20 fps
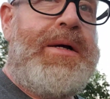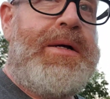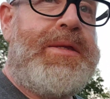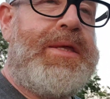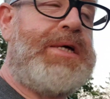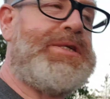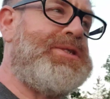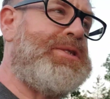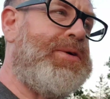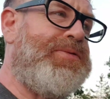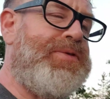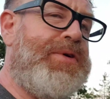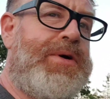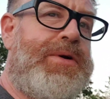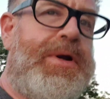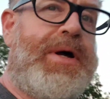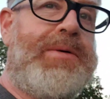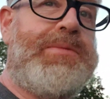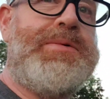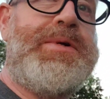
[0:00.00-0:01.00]
they're sniffing
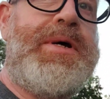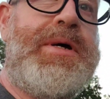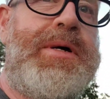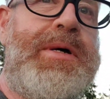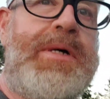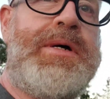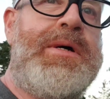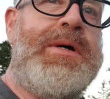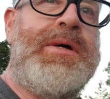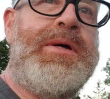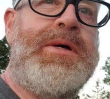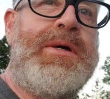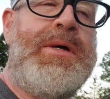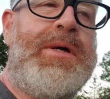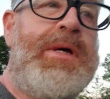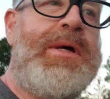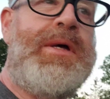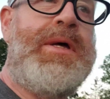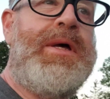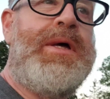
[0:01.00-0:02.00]
around
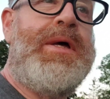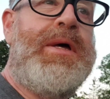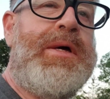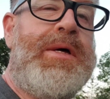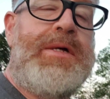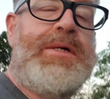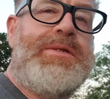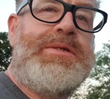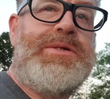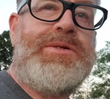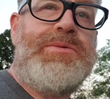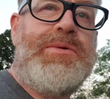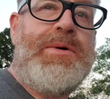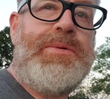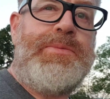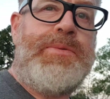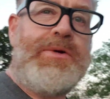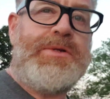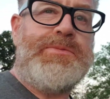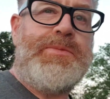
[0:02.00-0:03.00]

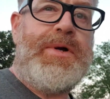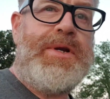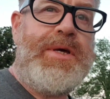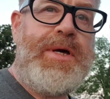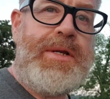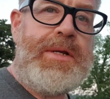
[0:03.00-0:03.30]
to put money